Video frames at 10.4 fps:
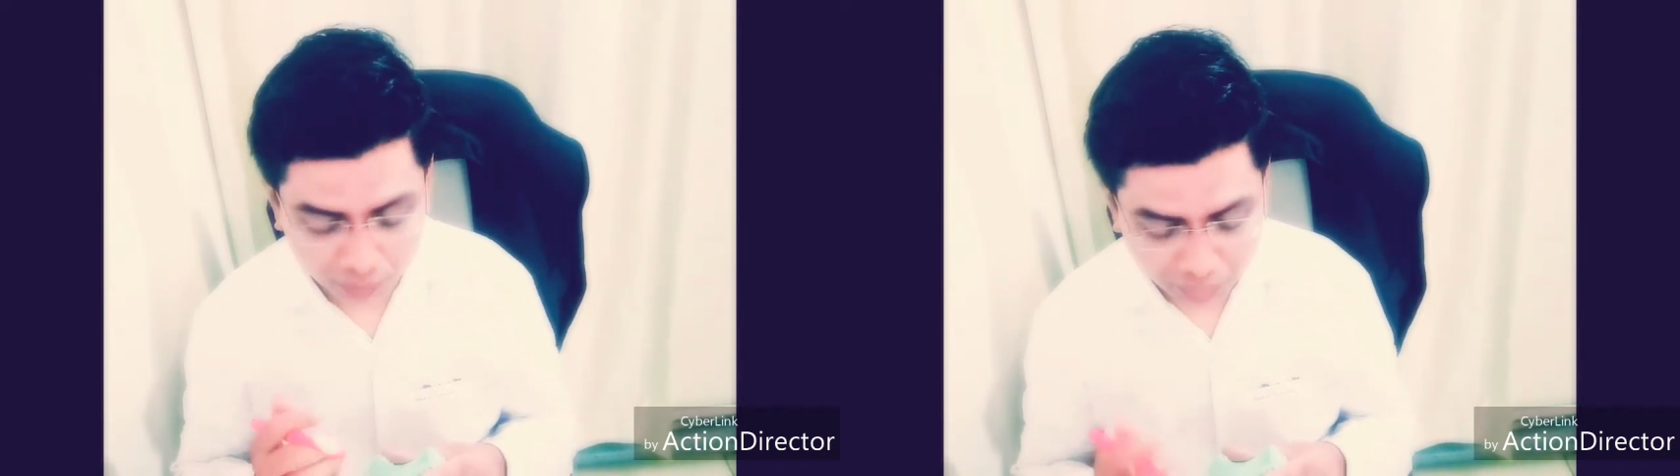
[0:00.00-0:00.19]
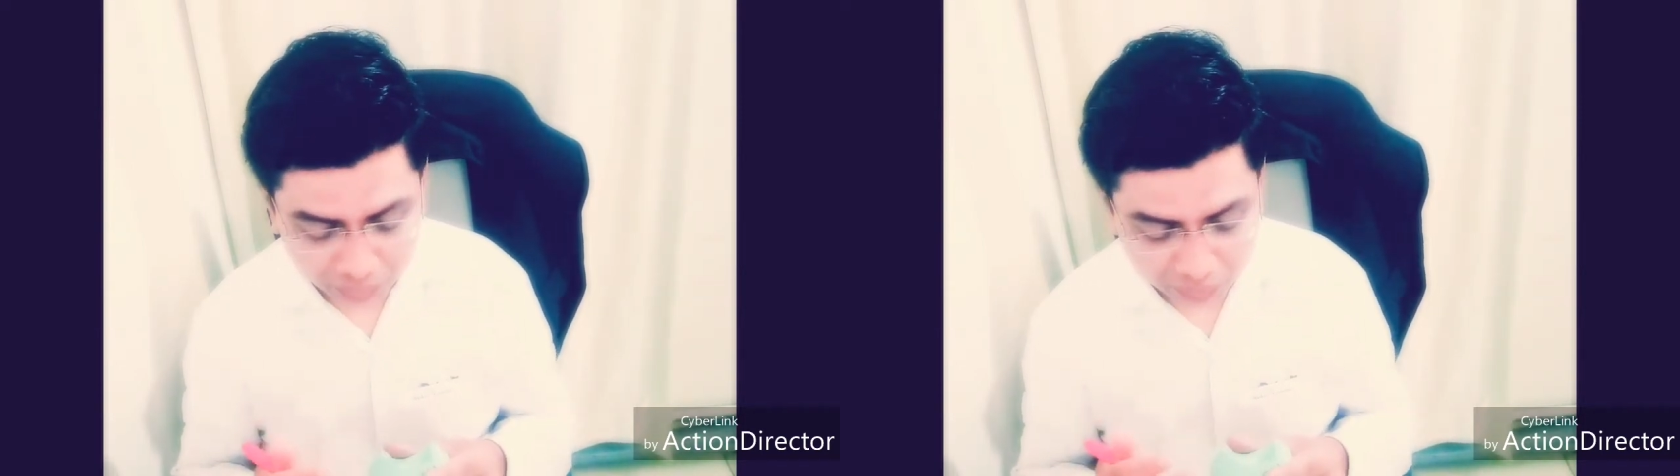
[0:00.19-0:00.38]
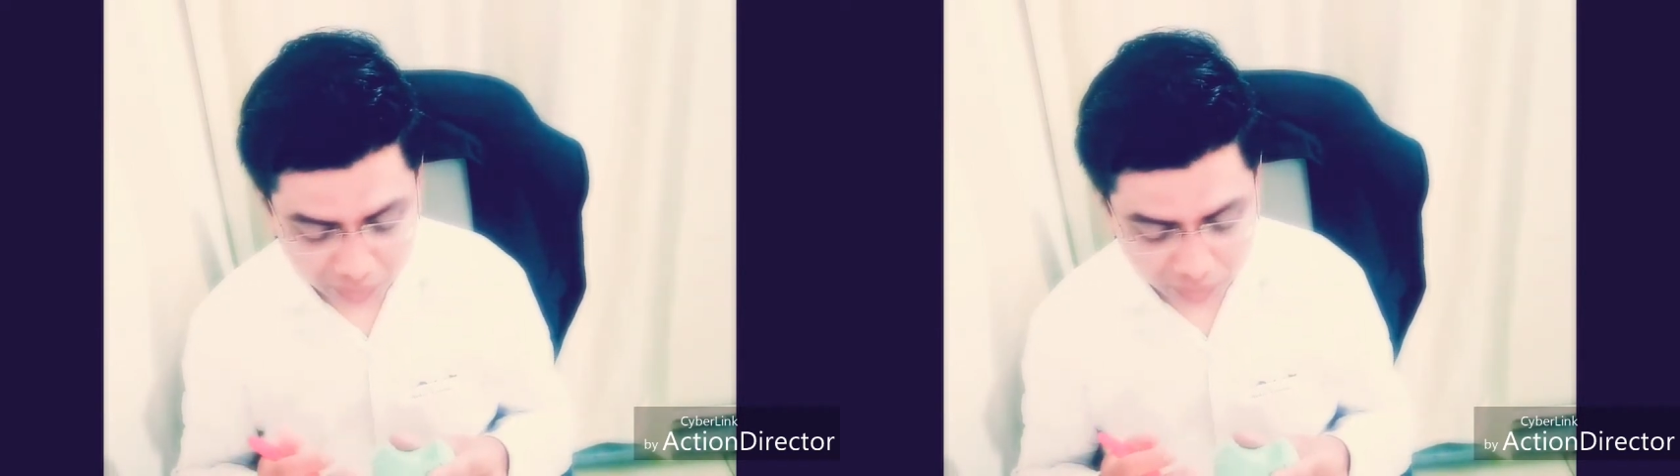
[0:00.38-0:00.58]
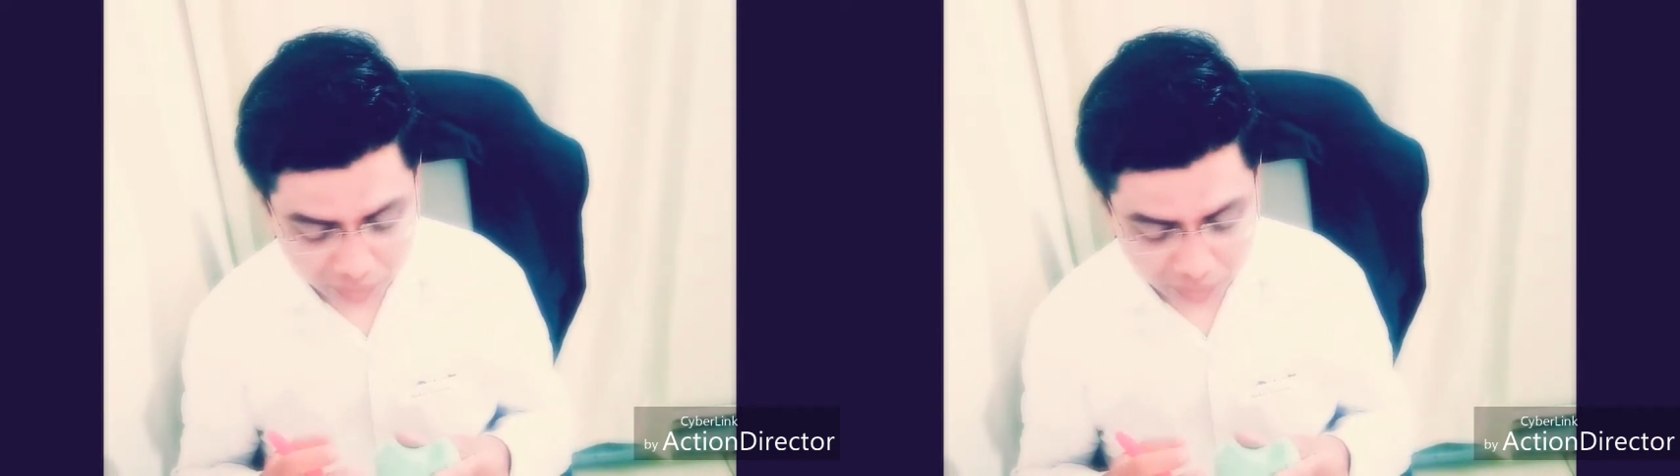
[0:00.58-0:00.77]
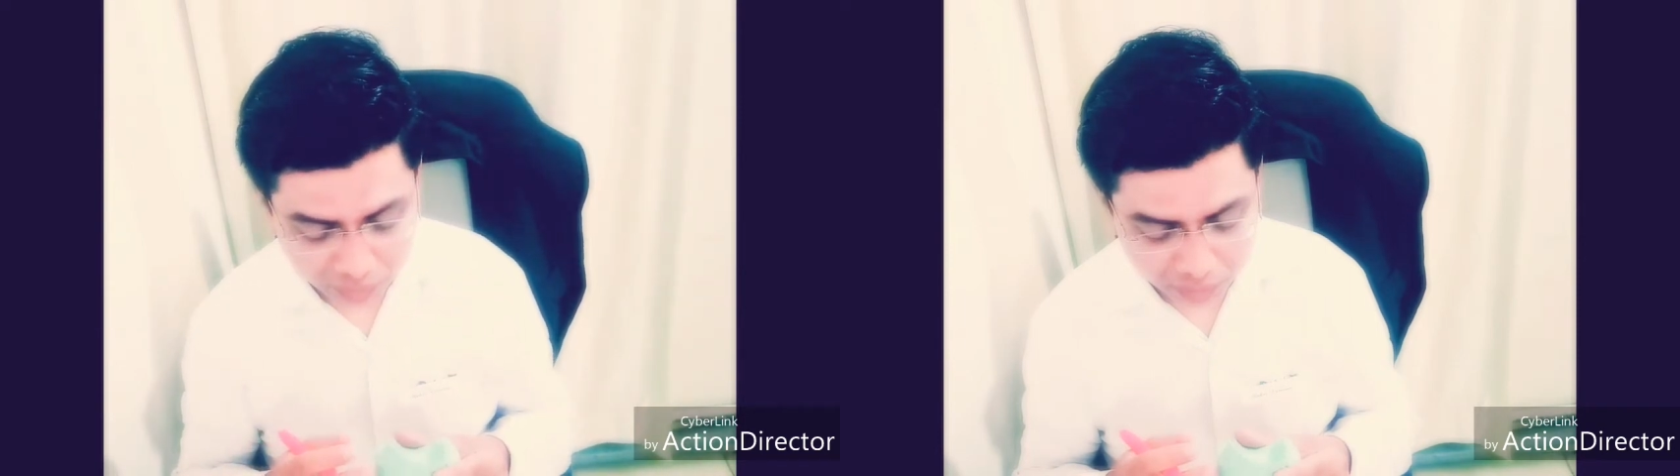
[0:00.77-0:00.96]
Plus
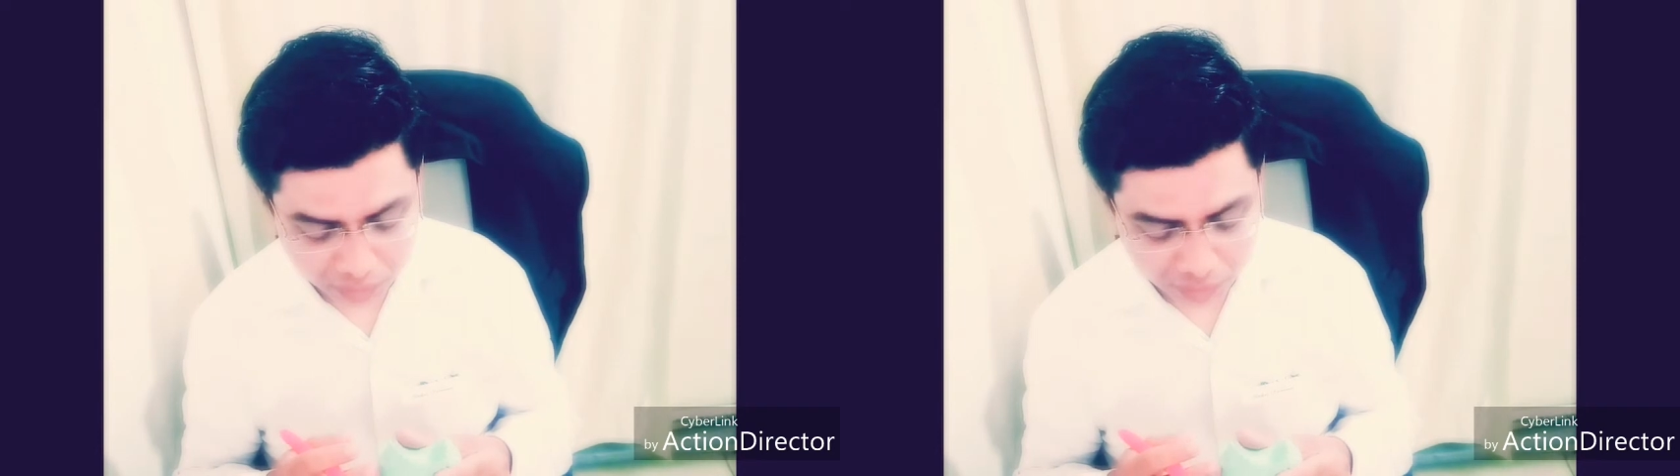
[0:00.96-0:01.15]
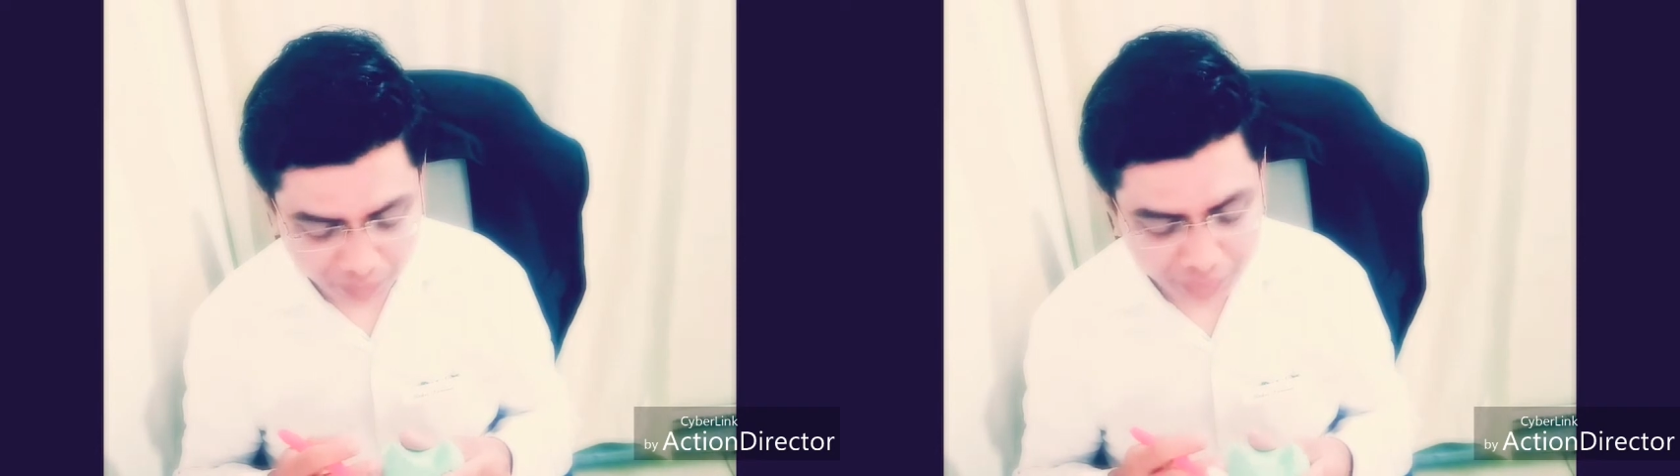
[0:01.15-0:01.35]
a